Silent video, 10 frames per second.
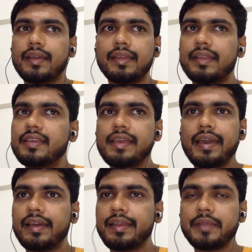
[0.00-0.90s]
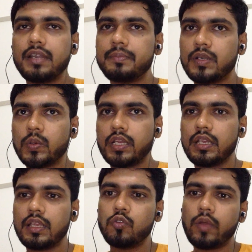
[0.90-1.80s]
any agreement
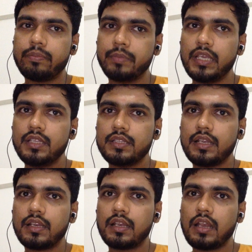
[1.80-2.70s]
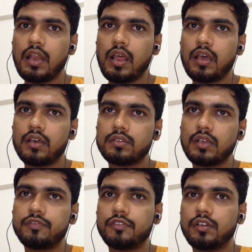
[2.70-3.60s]
between you and me, then
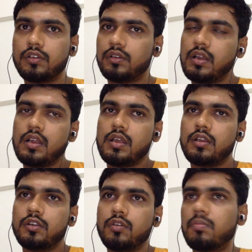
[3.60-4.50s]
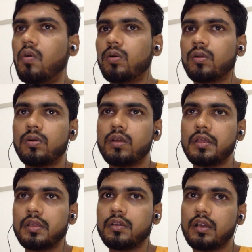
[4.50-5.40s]
if tomorrow
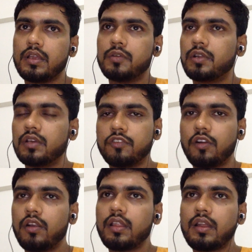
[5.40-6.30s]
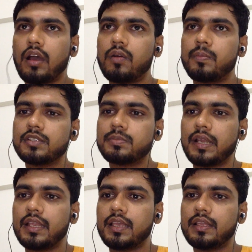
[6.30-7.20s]
you default, then how much
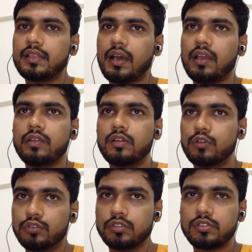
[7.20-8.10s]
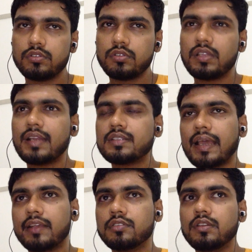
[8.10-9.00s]
money I will lose. So that's
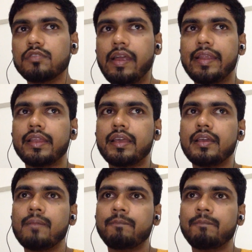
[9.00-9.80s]
actually finding